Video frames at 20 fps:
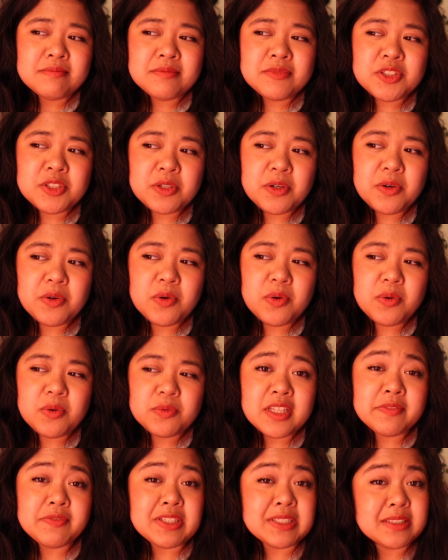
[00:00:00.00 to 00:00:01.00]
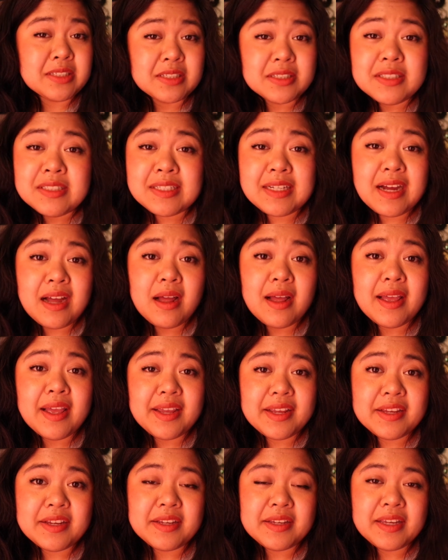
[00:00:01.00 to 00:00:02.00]
So if he's a good
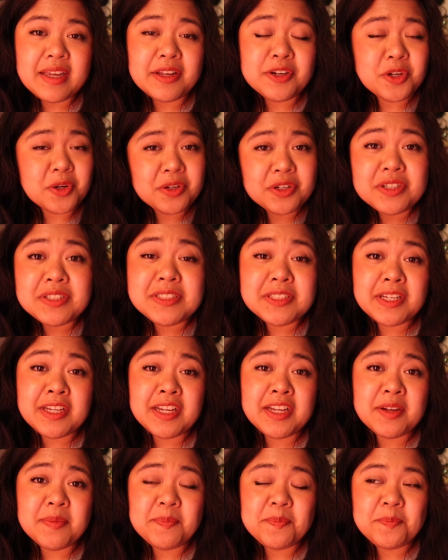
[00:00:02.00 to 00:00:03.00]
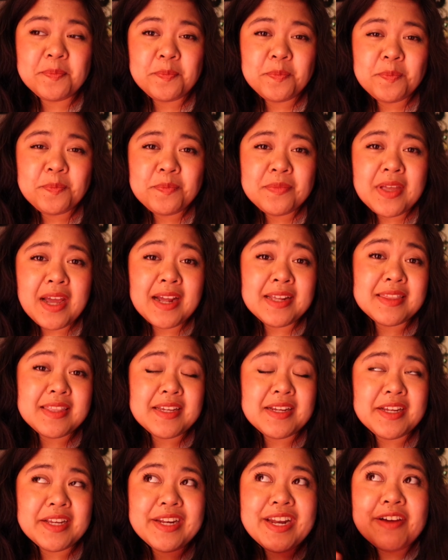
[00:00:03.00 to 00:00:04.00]
guy and you're good to him, I
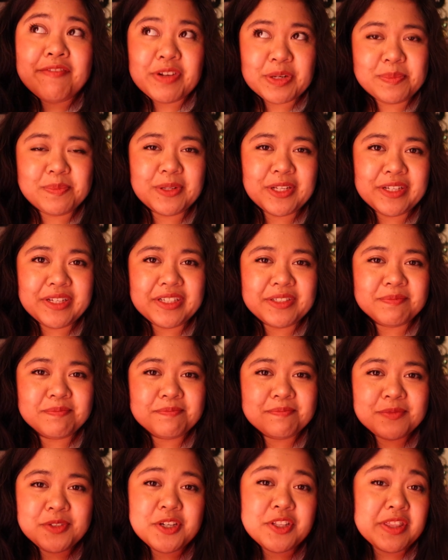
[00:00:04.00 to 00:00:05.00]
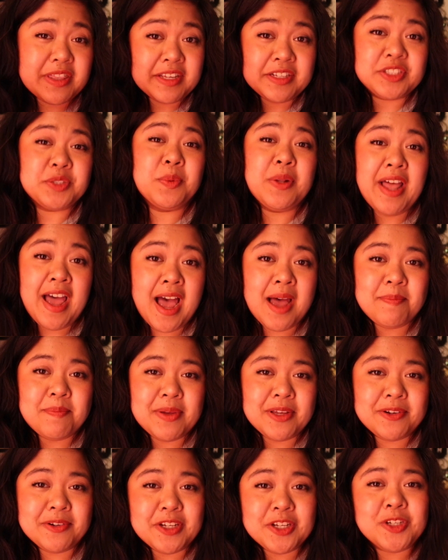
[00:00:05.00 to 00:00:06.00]
think inevitably good things will
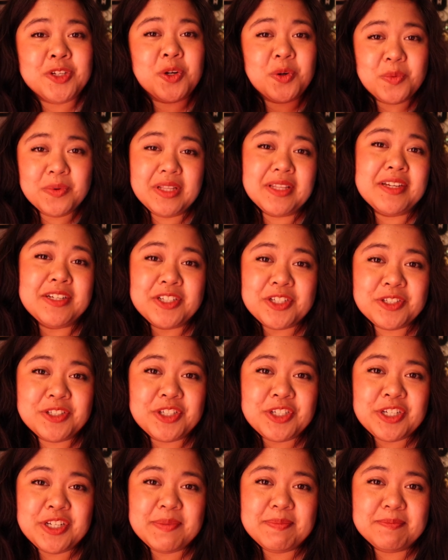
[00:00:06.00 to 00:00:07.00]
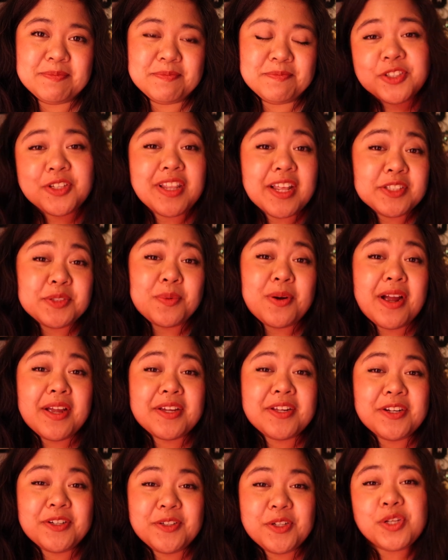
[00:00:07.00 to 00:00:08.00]
happen in your relationship. So that's where I
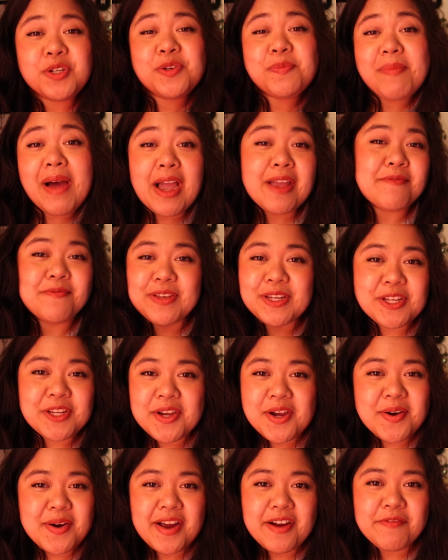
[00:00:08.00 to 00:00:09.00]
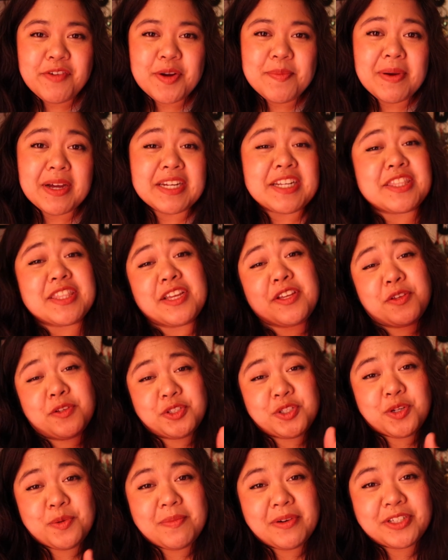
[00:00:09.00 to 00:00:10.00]
conclude my video, everybody. Thank you
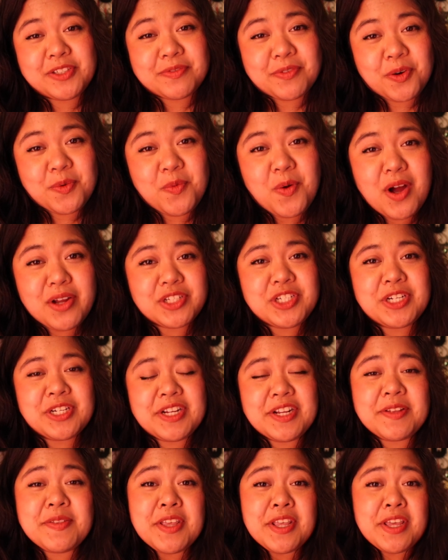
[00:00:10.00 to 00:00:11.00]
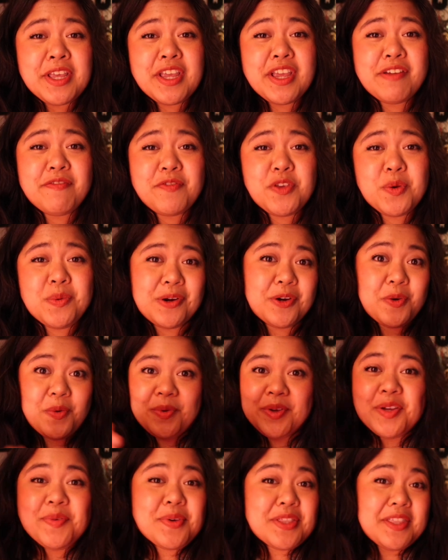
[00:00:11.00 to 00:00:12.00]
so much for watching. If you
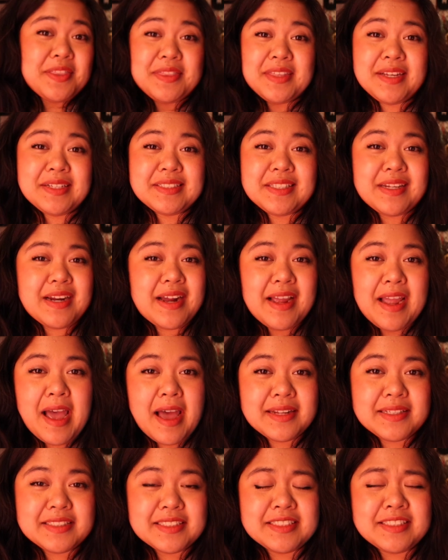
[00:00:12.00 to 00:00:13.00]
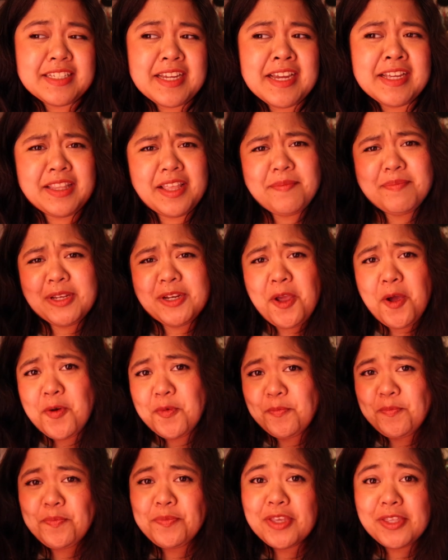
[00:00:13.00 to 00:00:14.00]
agree with the things that I had to say, let me
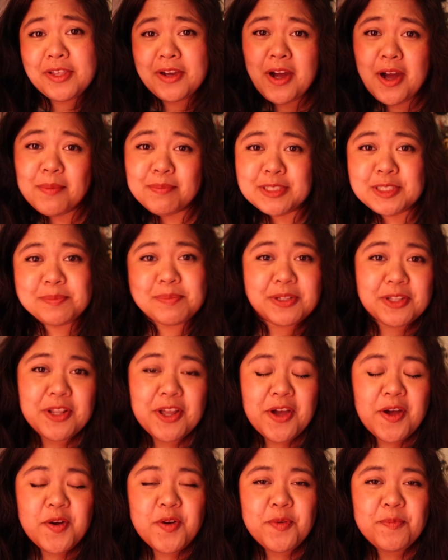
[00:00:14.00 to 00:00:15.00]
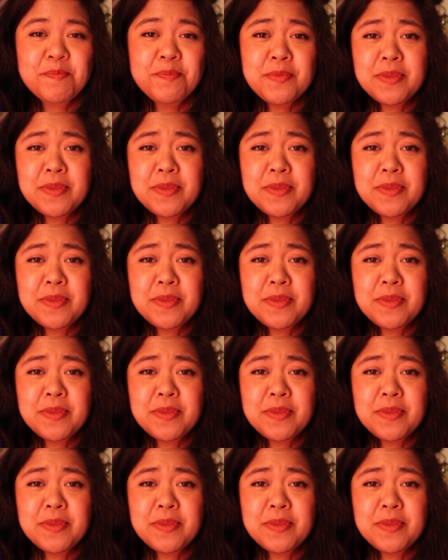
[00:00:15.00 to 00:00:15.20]
know in the comments below.